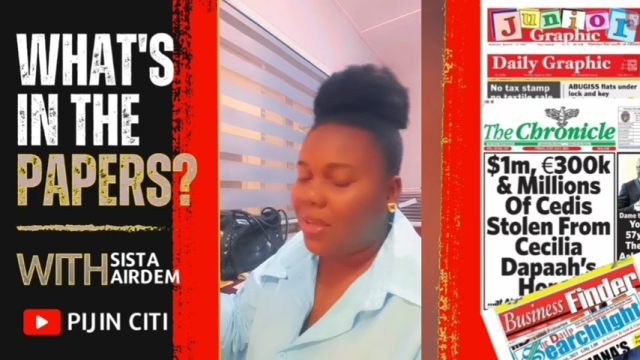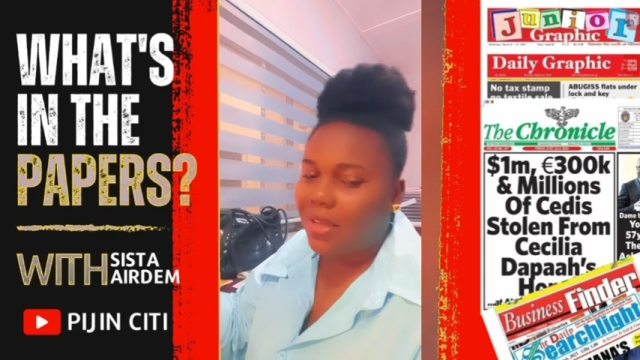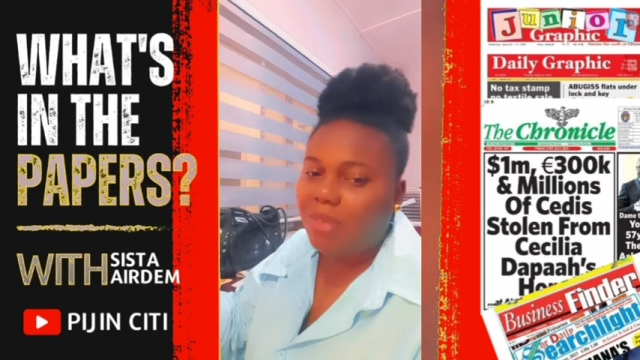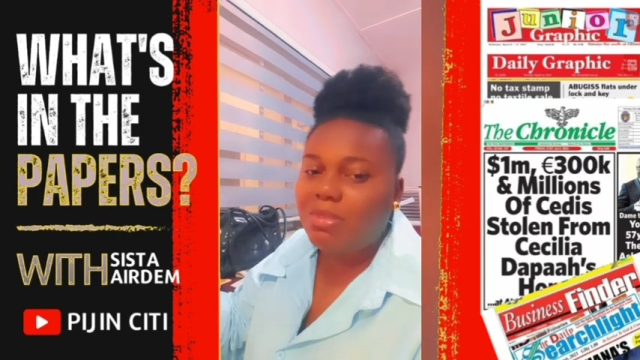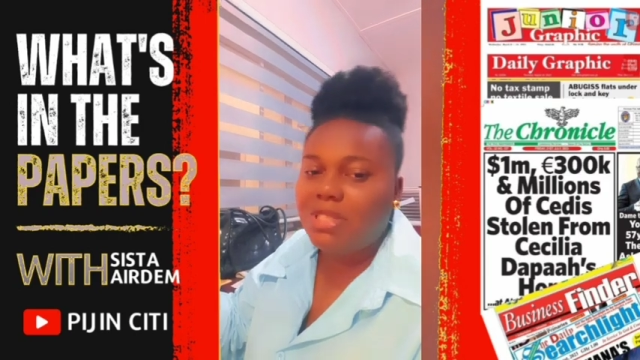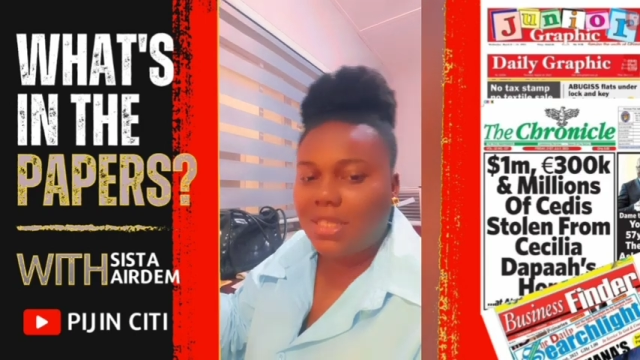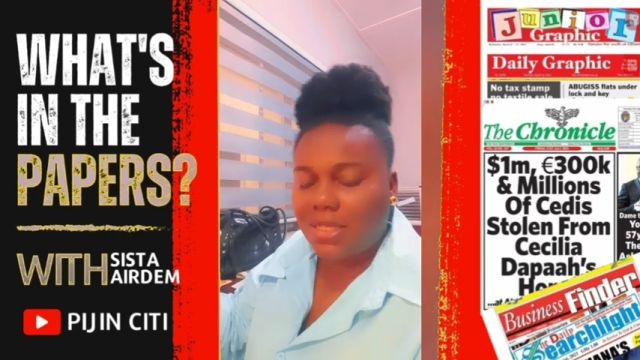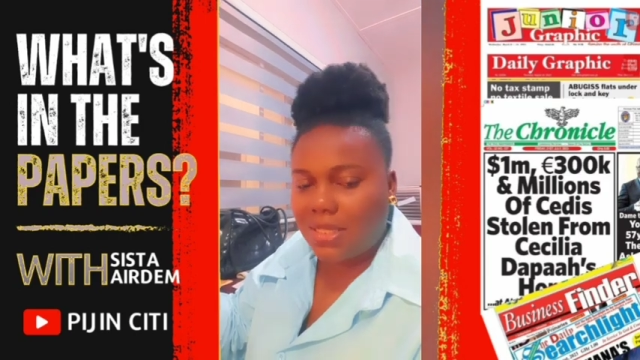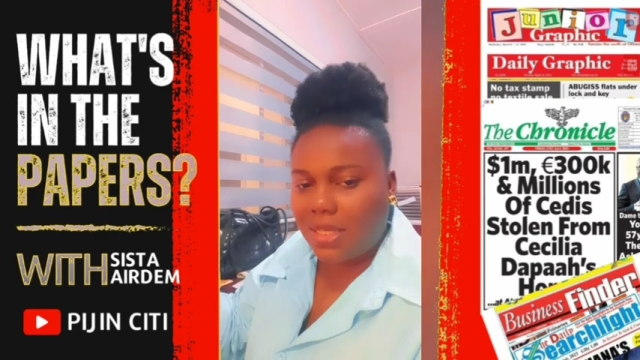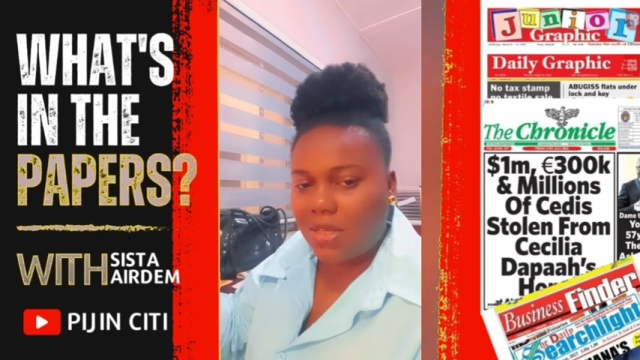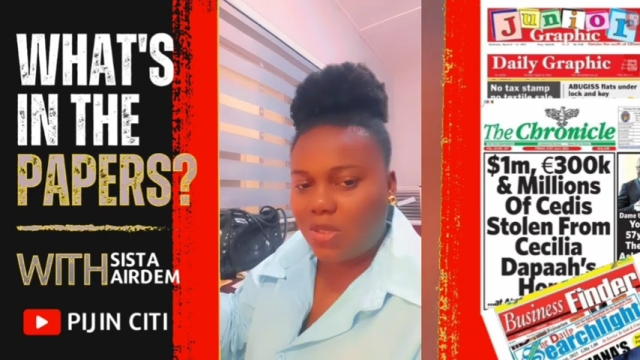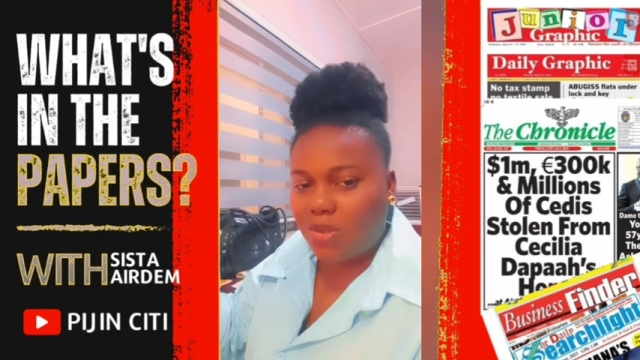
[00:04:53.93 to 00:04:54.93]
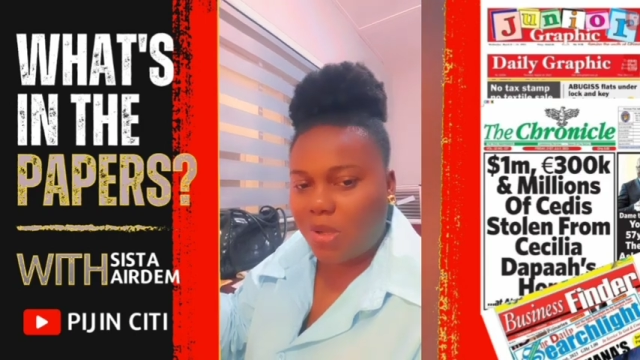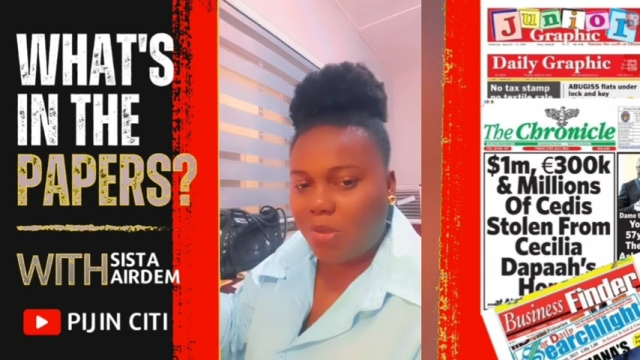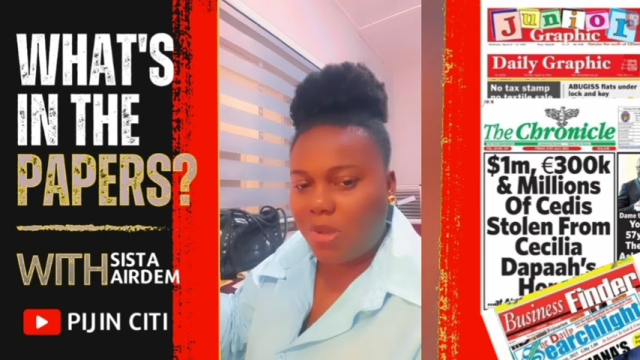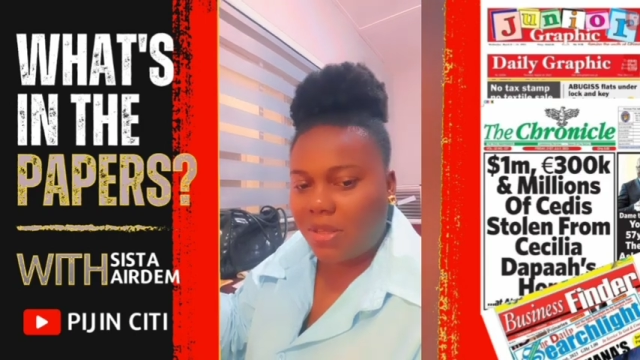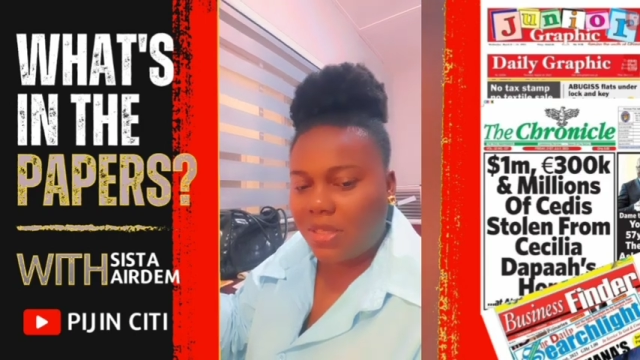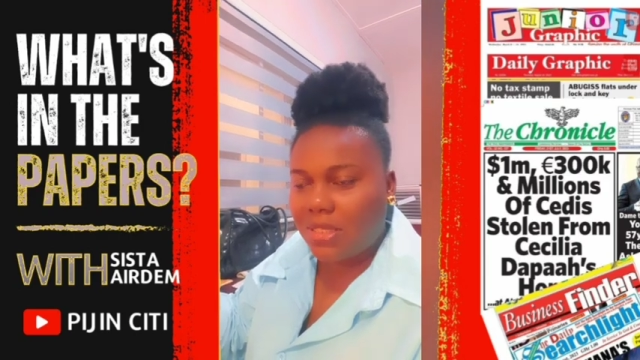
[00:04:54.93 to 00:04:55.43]
Let me take a second to talk
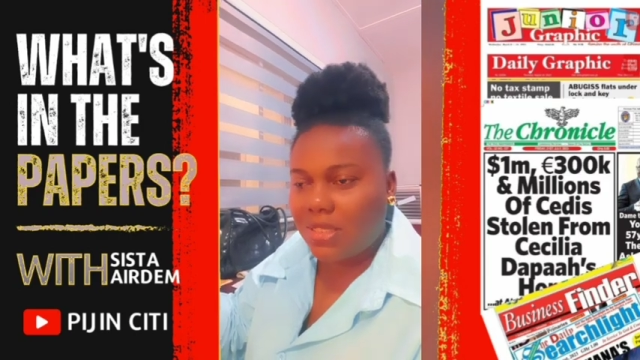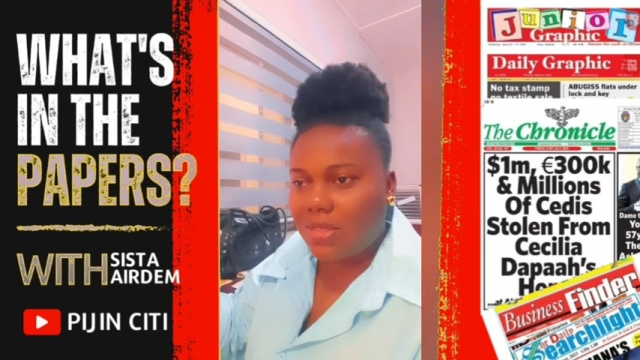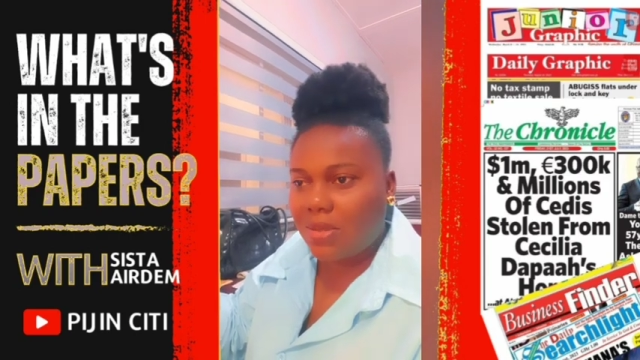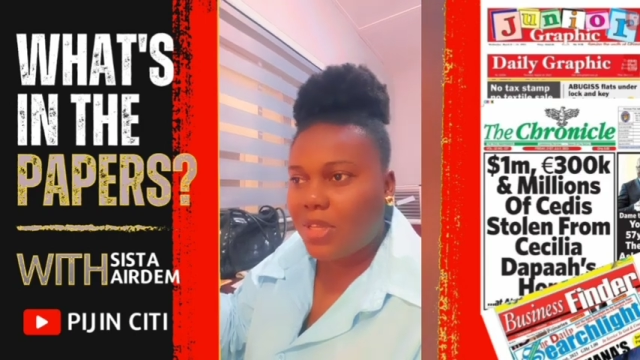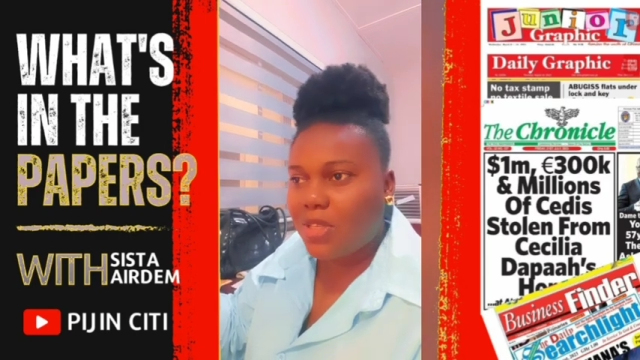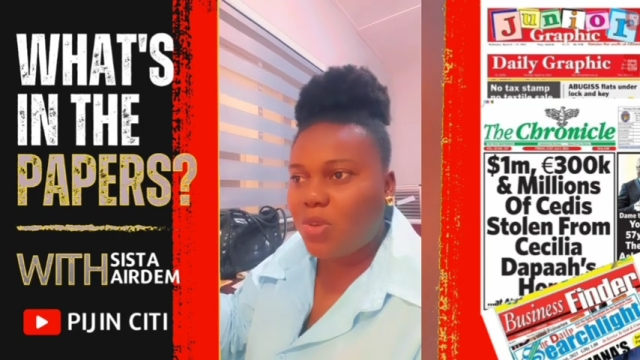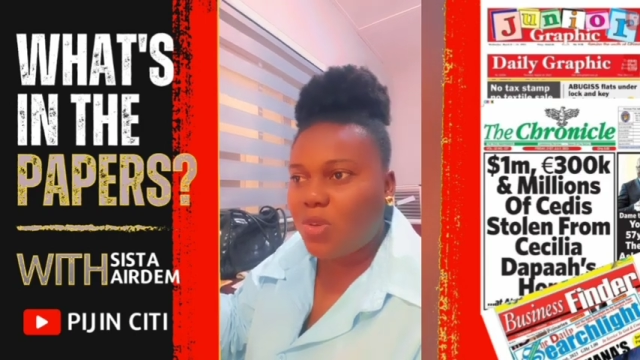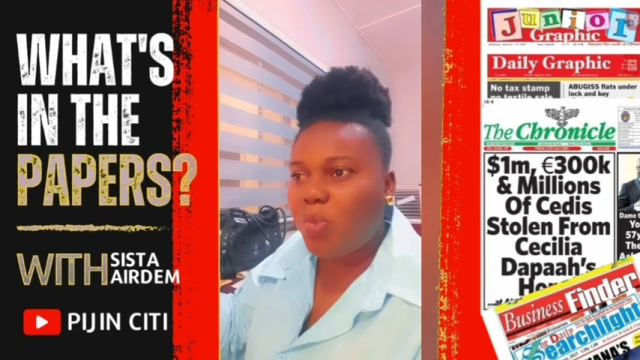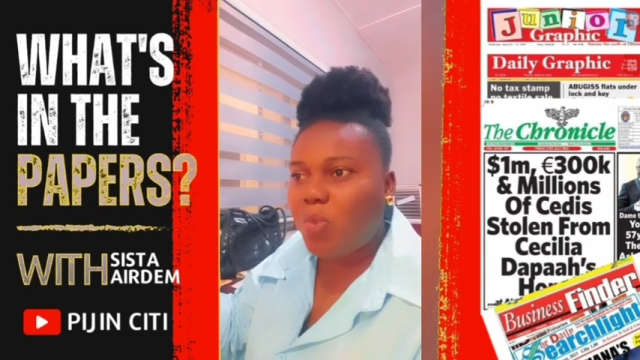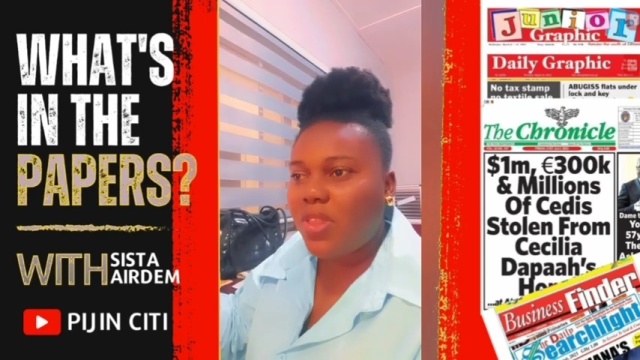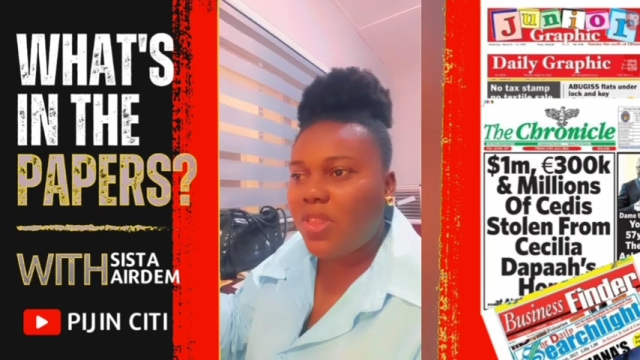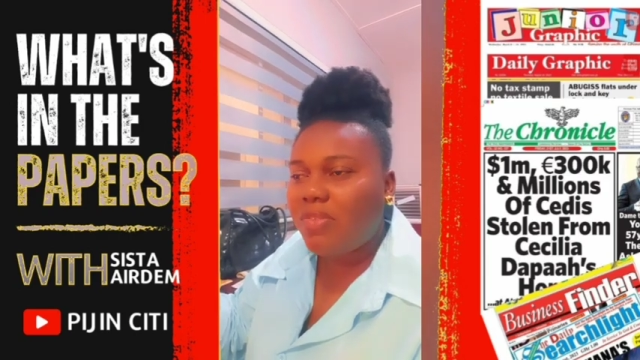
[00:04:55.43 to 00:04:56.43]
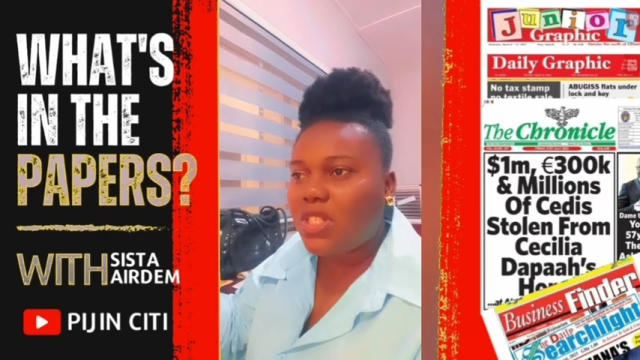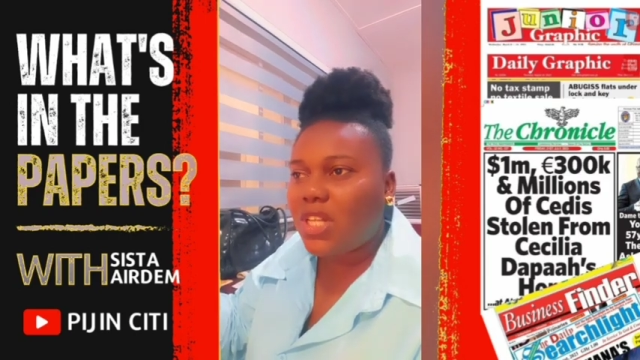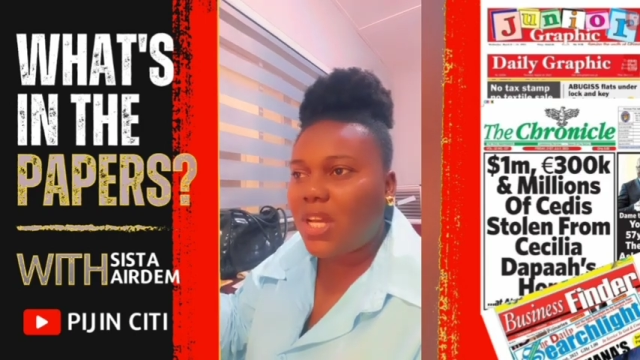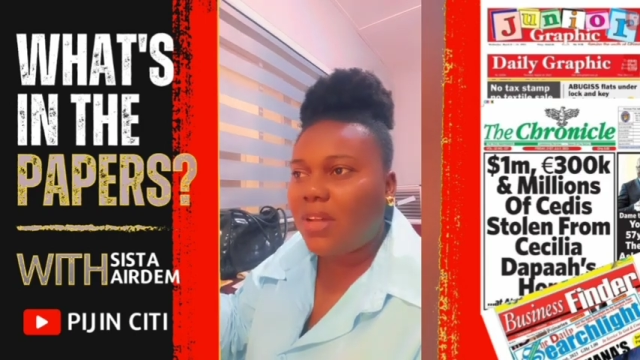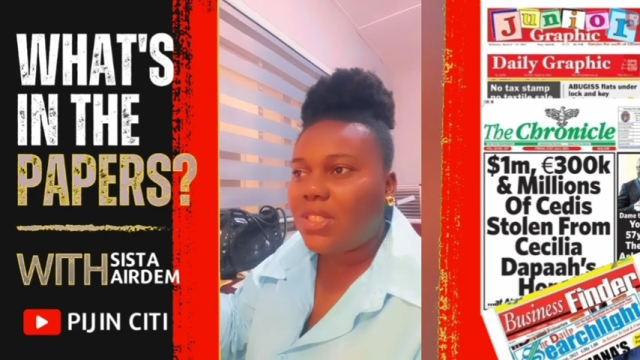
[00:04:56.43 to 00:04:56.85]
about this. Okay, so we both have a child.